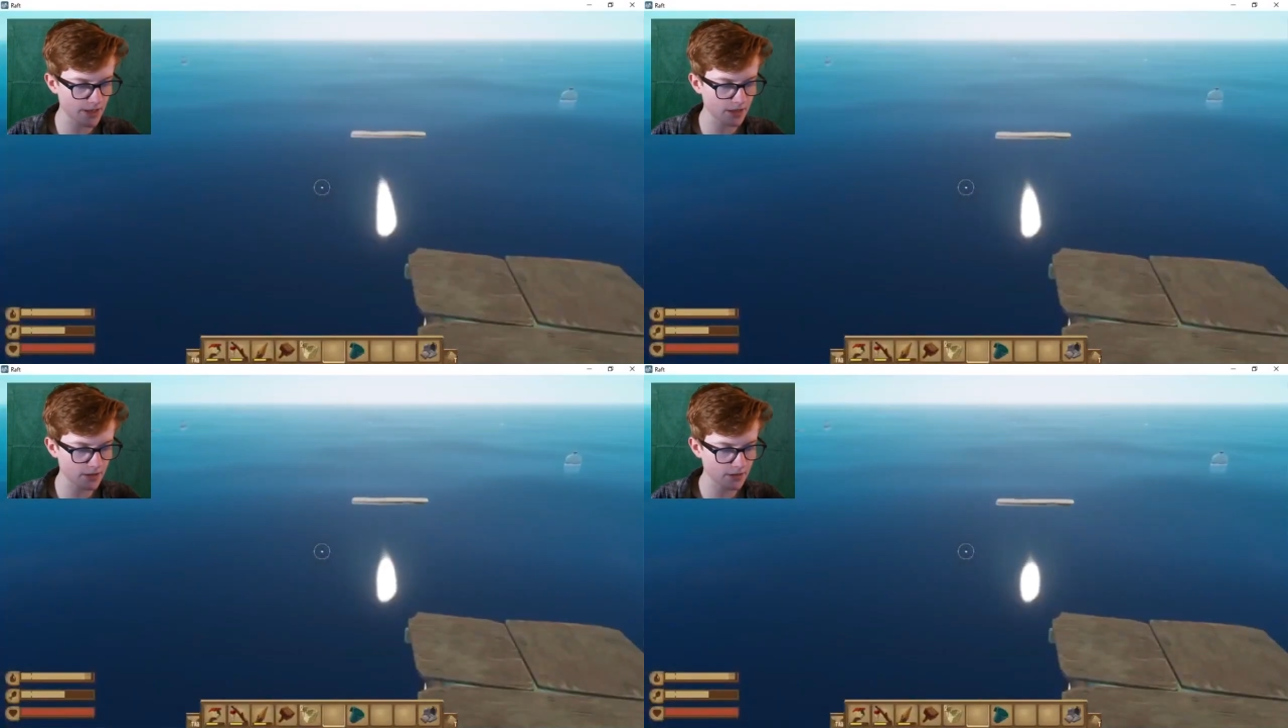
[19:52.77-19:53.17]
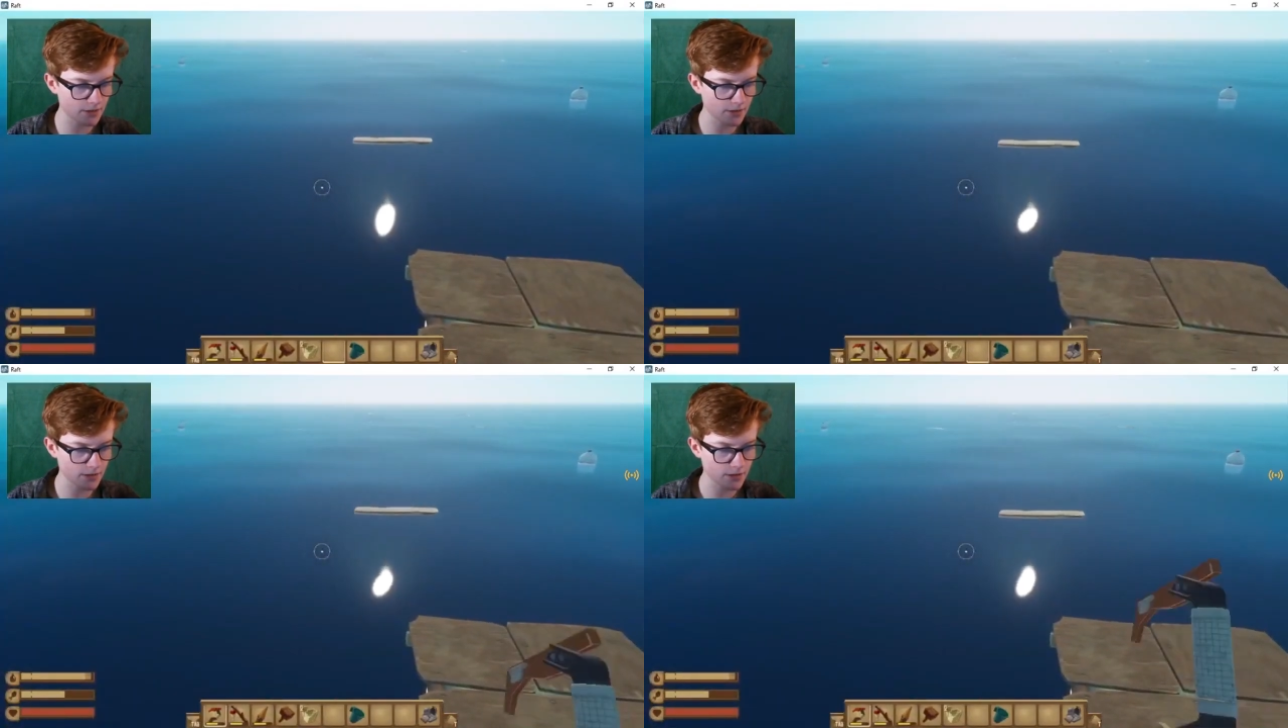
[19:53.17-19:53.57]
man.
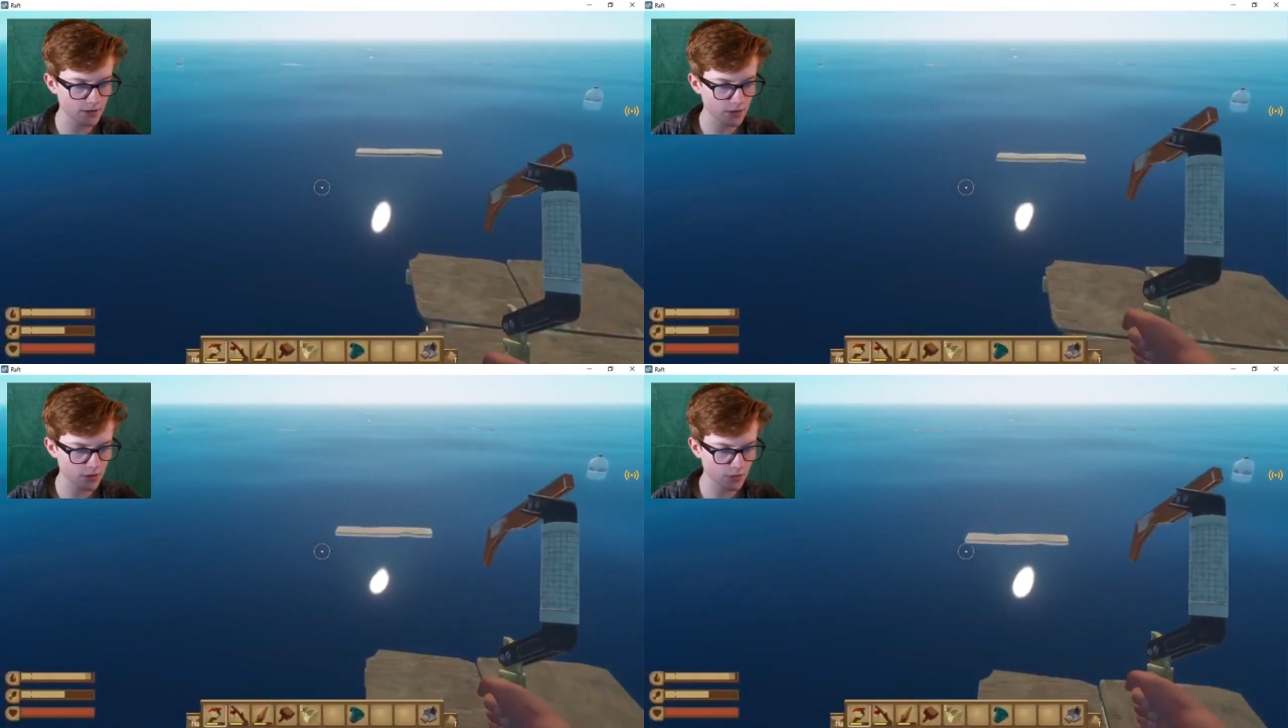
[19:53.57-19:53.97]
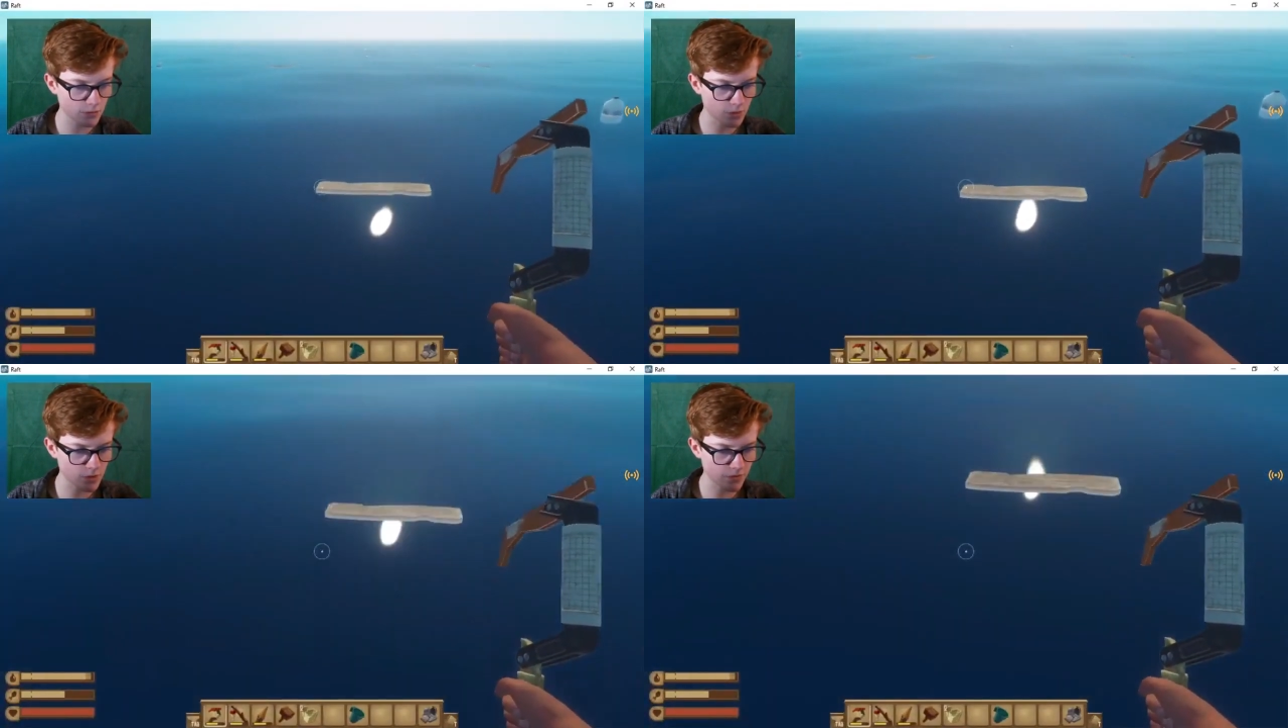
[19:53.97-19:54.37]

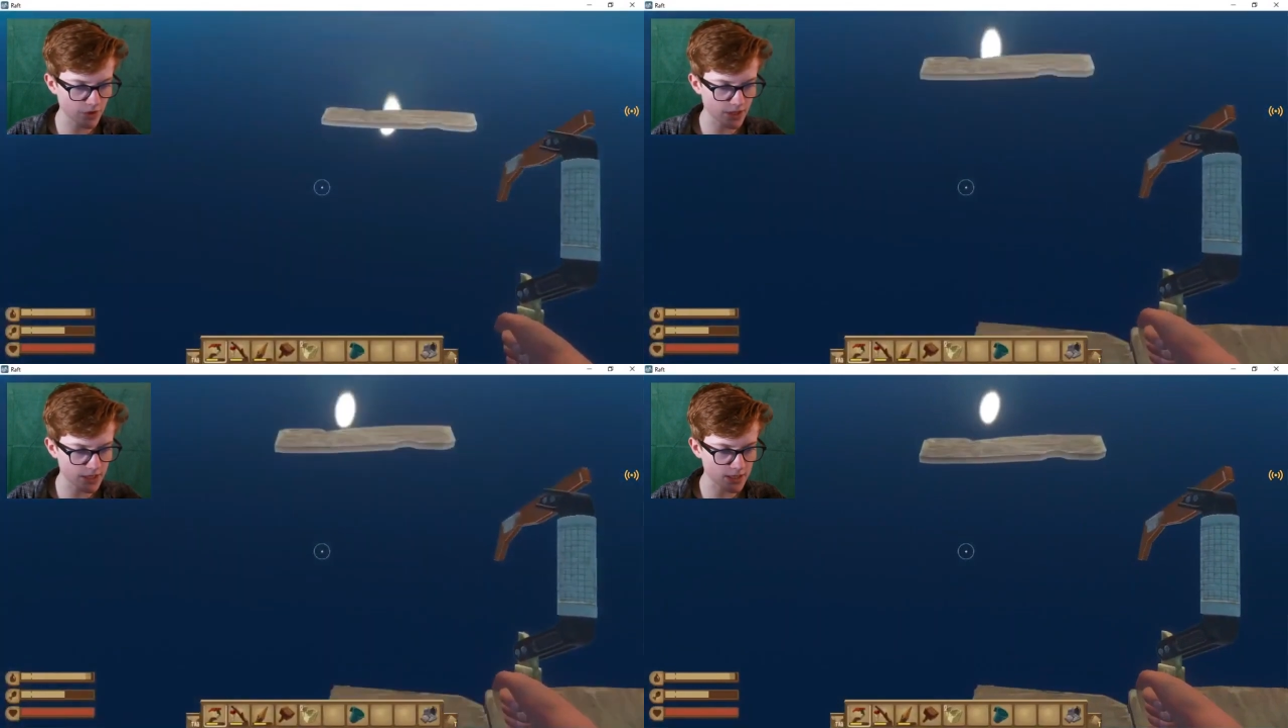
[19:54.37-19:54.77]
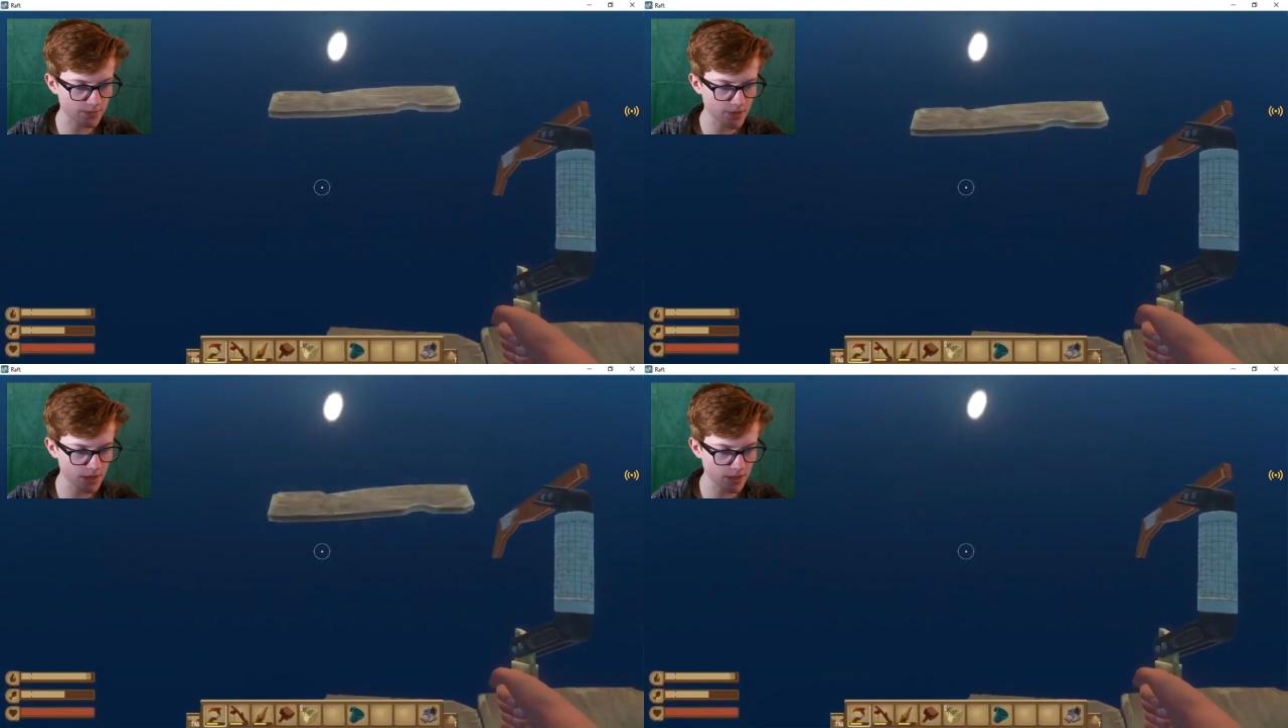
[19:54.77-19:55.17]
Wood for days,
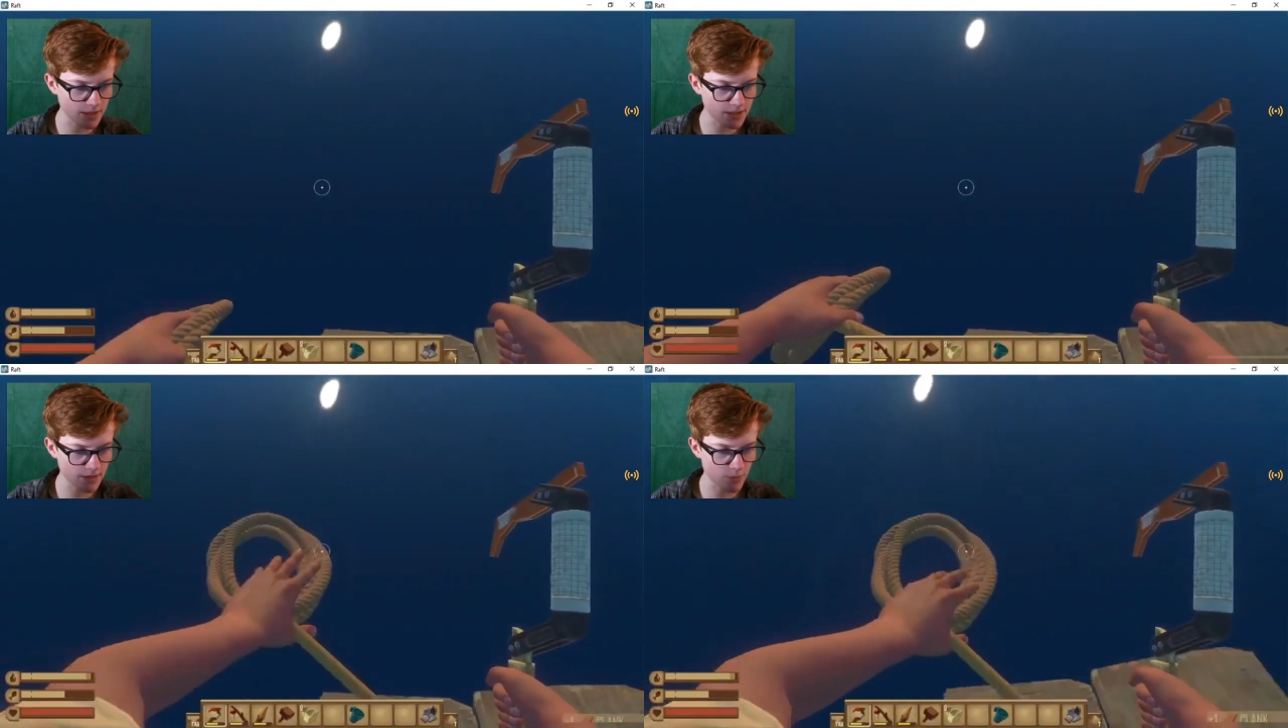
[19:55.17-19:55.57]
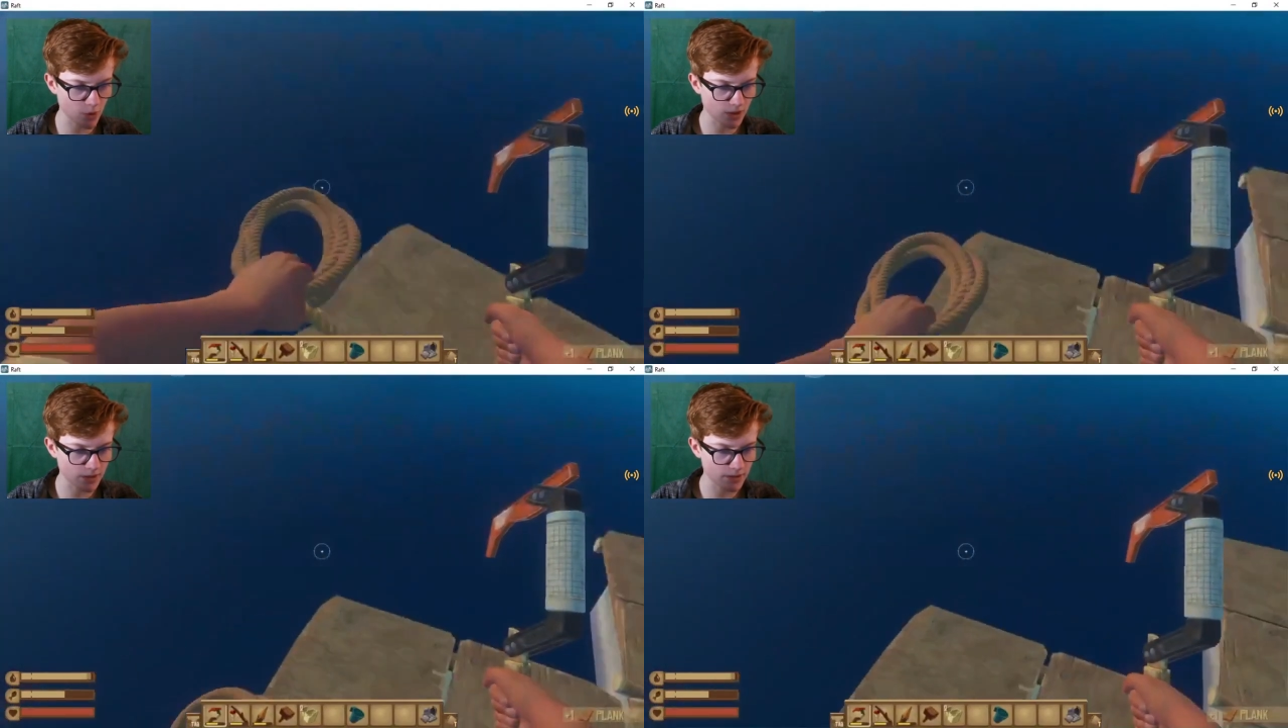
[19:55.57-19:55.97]
but let's get
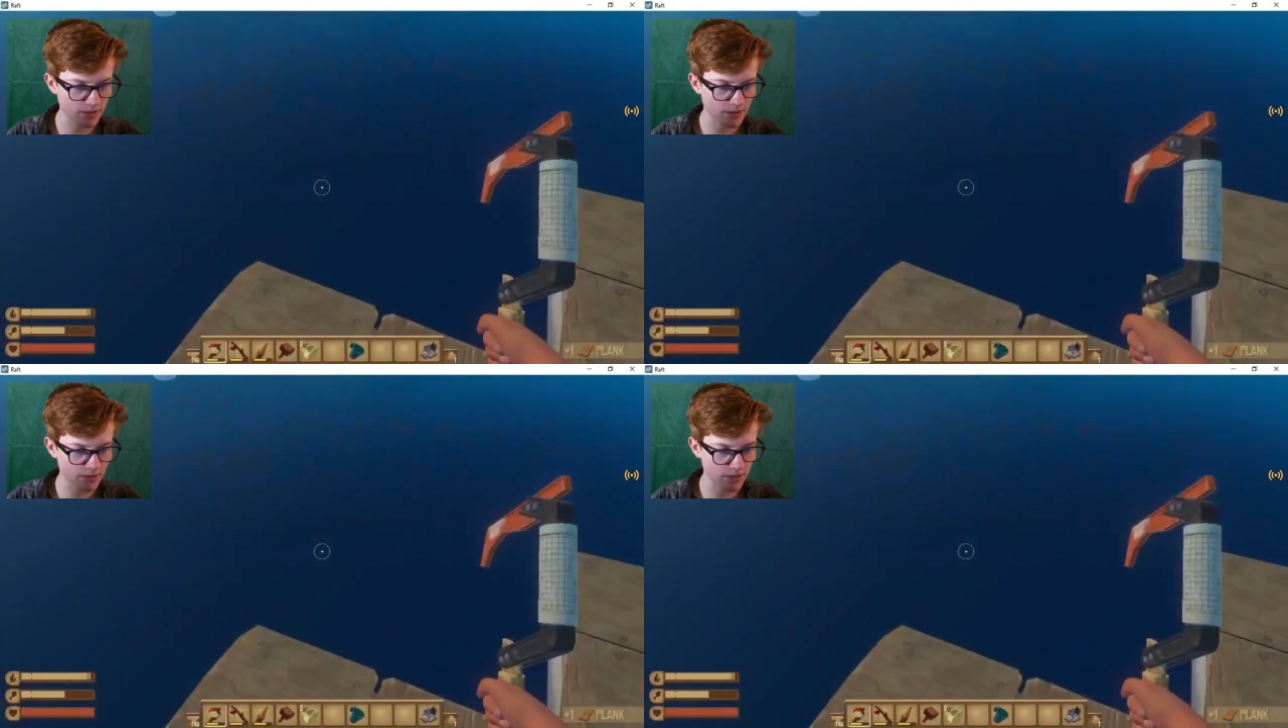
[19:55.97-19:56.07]
more.